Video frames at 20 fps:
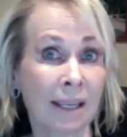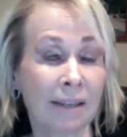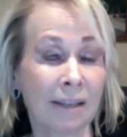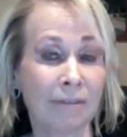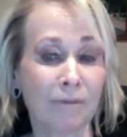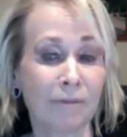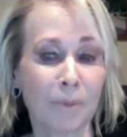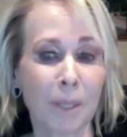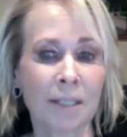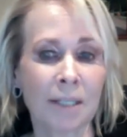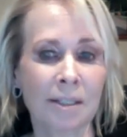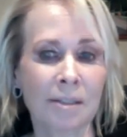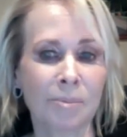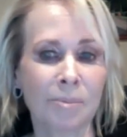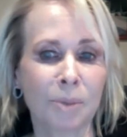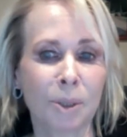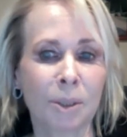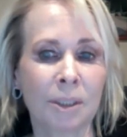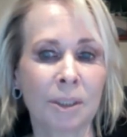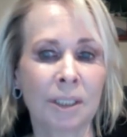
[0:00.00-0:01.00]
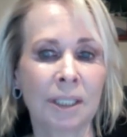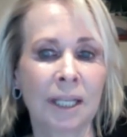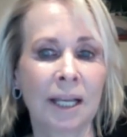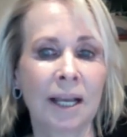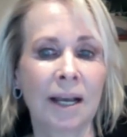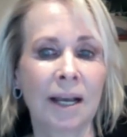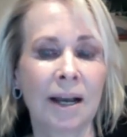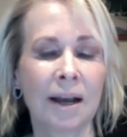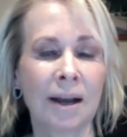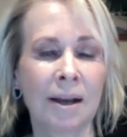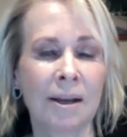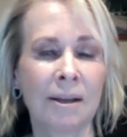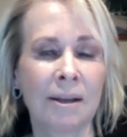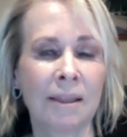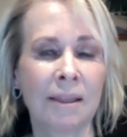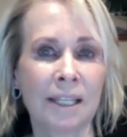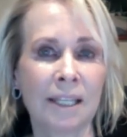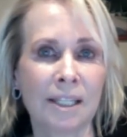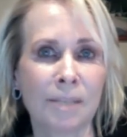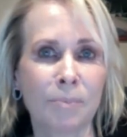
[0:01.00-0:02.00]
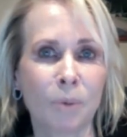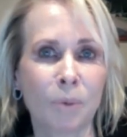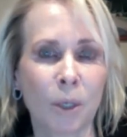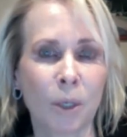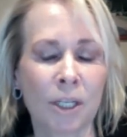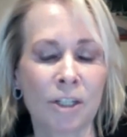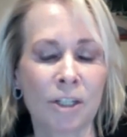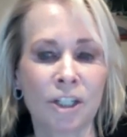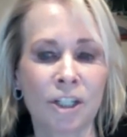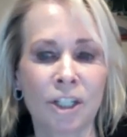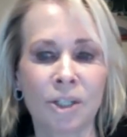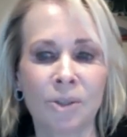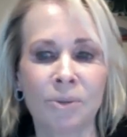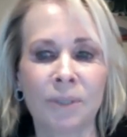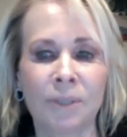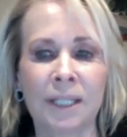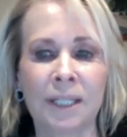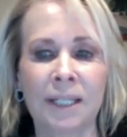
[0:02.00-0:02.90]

if possible, that's important to you.